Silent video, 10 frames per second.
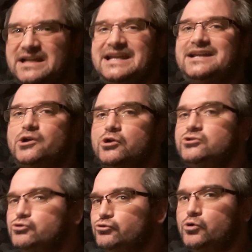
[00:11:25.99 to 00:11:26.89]
a
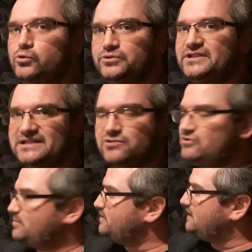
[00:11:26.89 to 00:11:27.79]
controlled
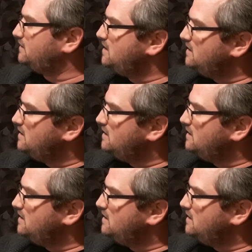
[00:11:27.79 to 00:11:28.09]
scribbling.